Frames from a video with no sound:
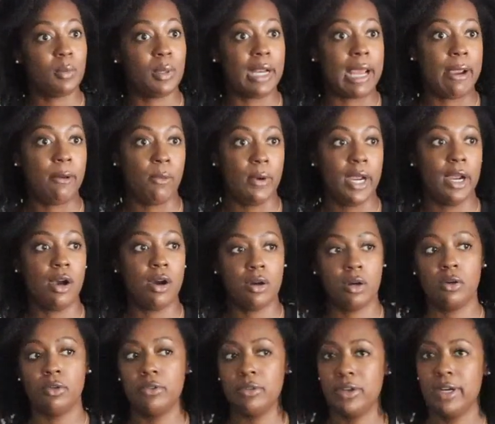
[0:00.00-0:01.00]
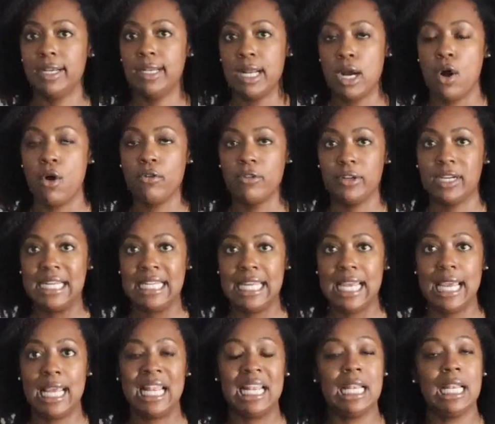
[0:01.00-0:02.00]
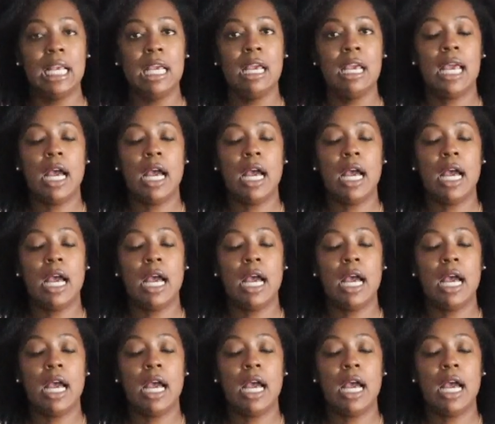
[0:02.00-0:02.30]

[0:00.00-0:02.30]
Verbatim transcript: but I wear over and over again